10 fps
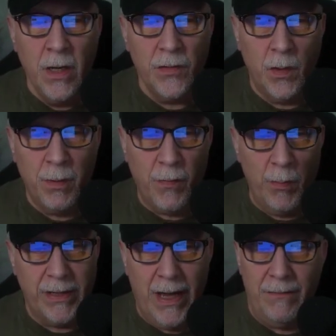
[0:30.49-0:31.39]
So before
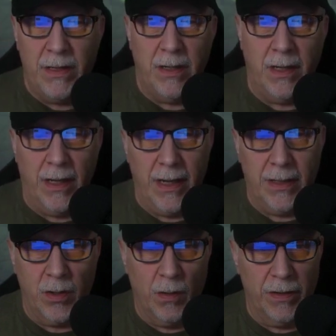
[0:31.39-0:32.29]
we dive in and I
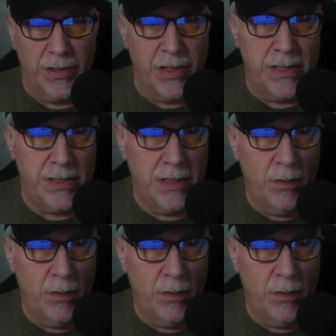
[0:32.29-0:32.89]
hand it over to JC,